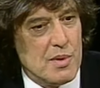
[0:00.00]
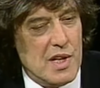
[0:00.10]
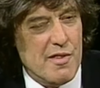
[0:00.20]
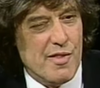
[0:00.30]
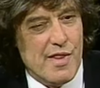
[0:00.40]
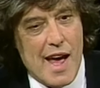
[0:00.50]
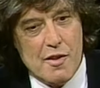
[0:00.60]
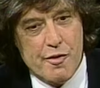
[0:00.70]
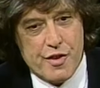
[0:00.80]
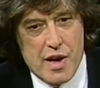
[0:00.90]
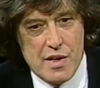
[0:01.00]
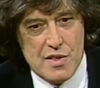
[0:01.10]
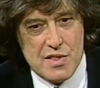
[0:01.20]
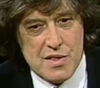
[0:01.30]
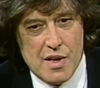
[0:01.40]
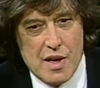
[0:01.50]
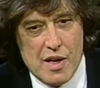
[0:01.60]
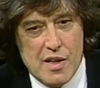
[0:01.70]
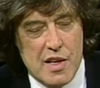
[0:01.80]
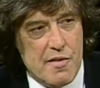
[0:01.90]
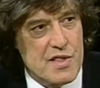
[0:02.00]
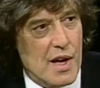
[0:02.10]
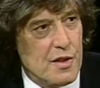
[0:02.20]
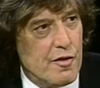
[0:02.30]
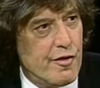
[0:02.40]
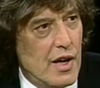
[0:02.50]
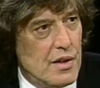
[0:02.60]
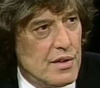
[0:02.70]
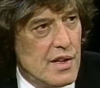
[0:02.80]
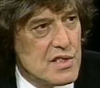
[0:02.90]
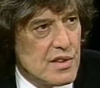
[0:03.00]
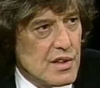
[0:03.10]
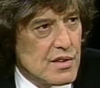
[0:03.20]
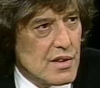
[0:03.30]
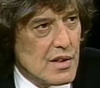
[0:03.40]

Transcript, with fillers: But even that phrase uh, leaves out the fun, doesn't it?